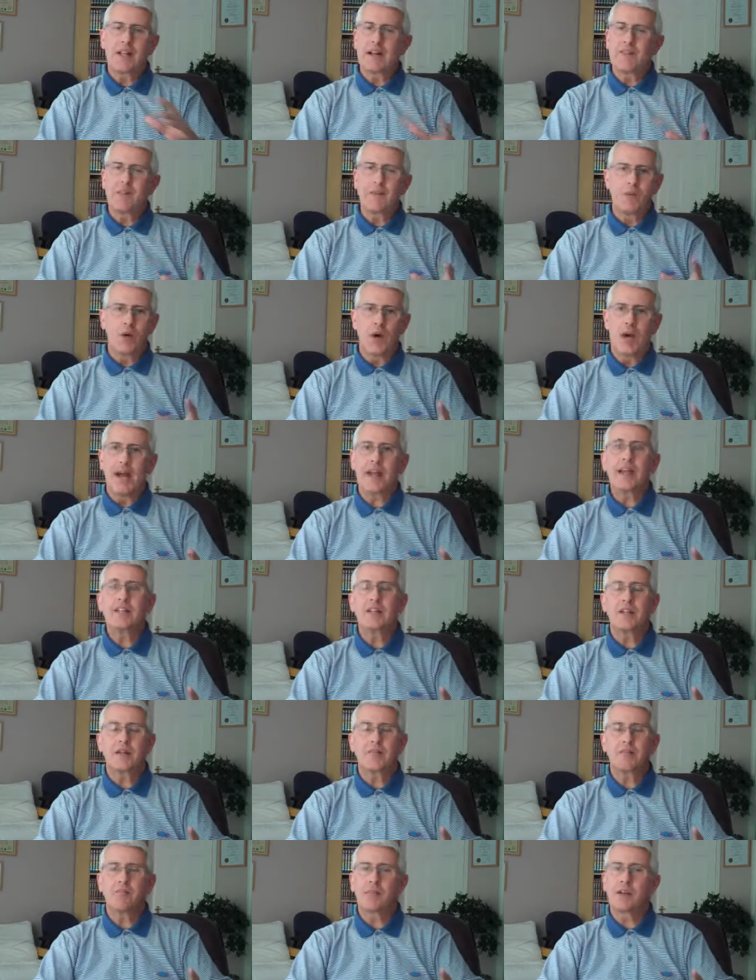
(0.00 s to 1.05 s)
love him or hate
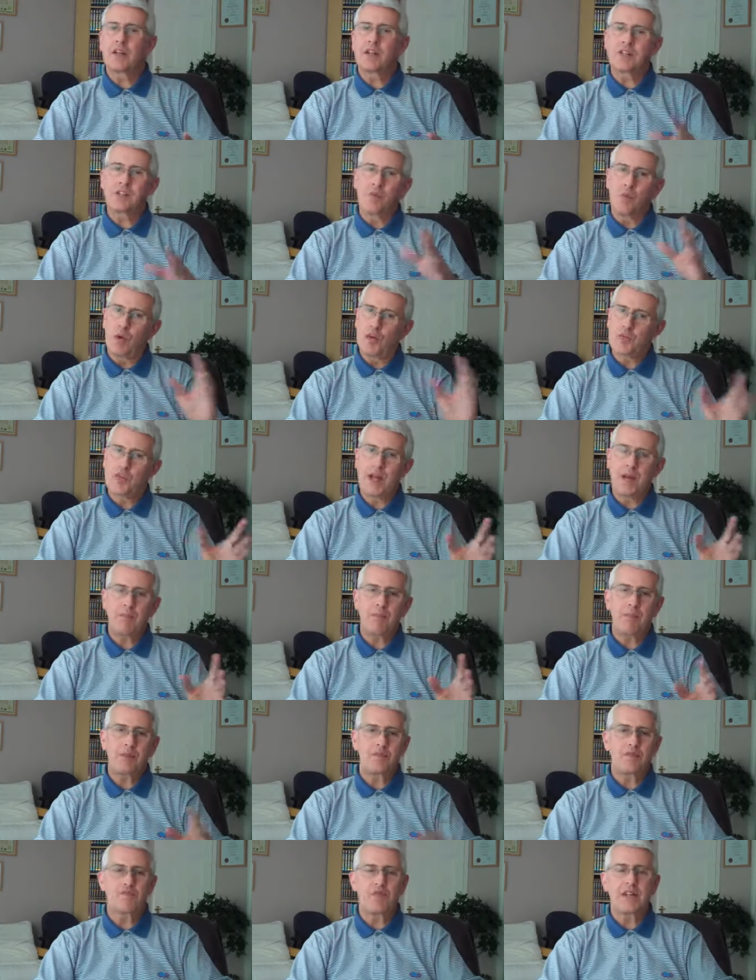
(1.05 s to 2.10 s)
him because of what's
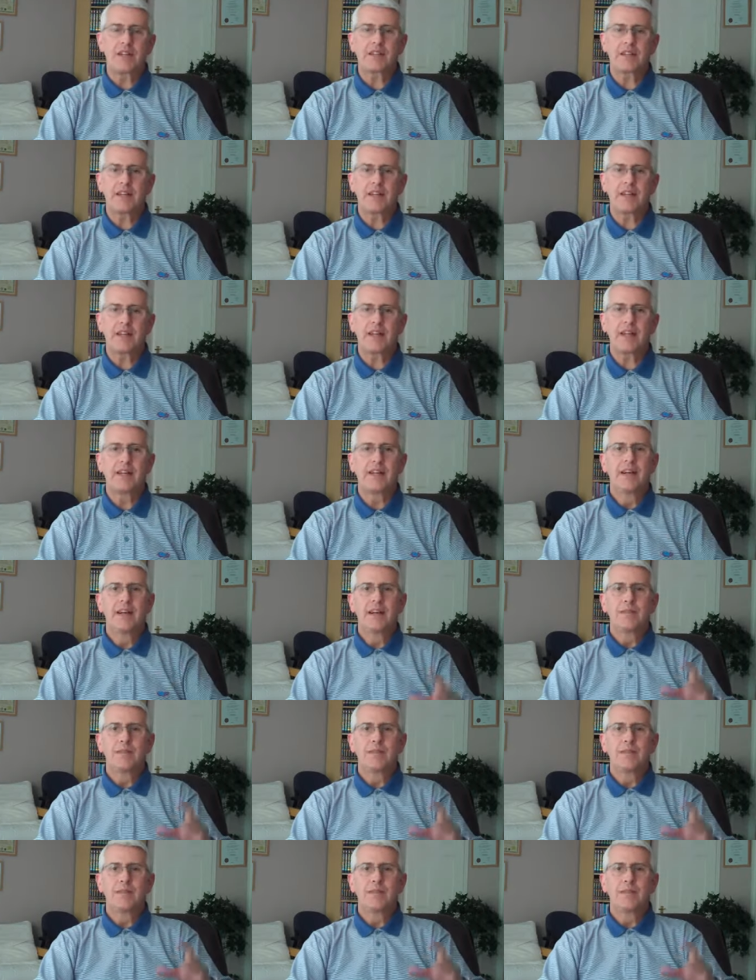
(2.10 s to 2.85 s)
happened recently,